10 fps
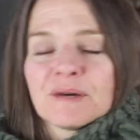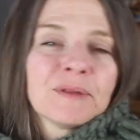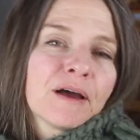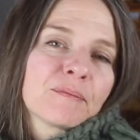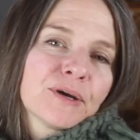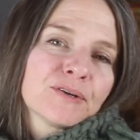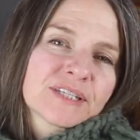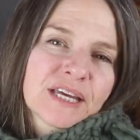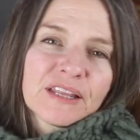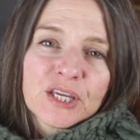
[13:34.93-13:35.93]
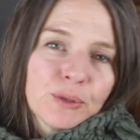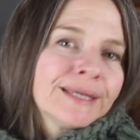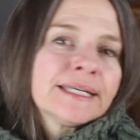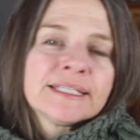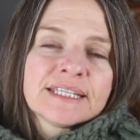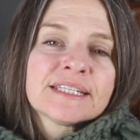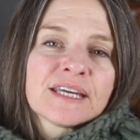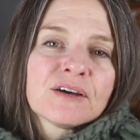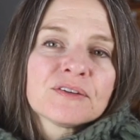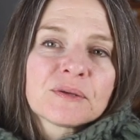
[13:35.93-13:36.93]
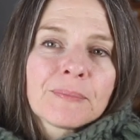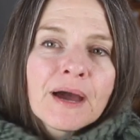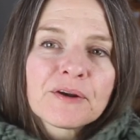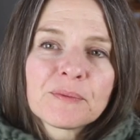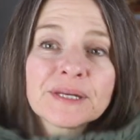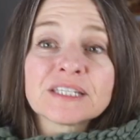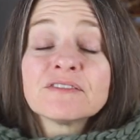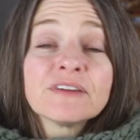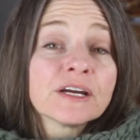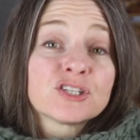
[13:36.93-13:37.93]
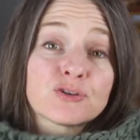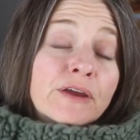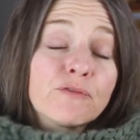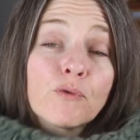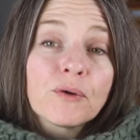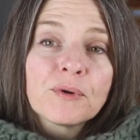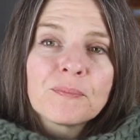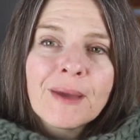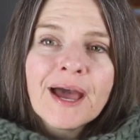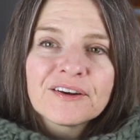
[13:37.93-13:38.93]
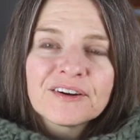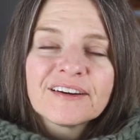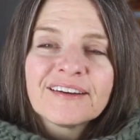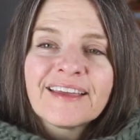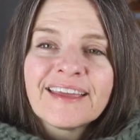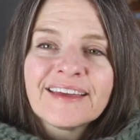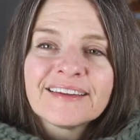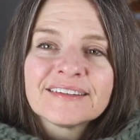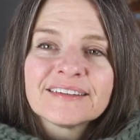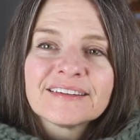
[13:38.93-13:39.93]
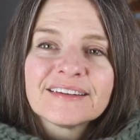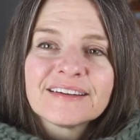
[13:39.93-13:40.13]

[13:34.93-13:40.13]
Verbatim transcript: a blog post telling you any details about it, but it's a very straightforward pattern and